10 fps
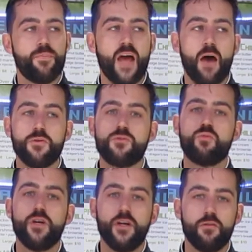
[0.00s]
That was
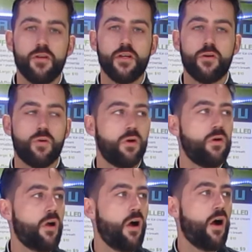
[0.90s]
really, really cool.
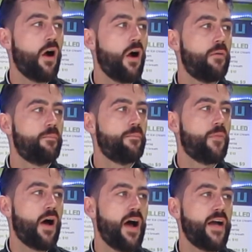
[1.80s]

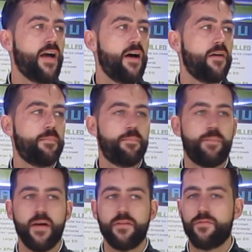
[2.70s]
I got
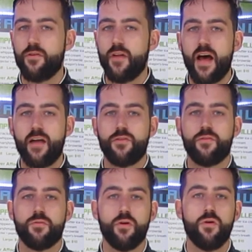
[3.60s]
picked for that
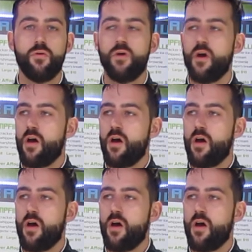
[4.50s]
through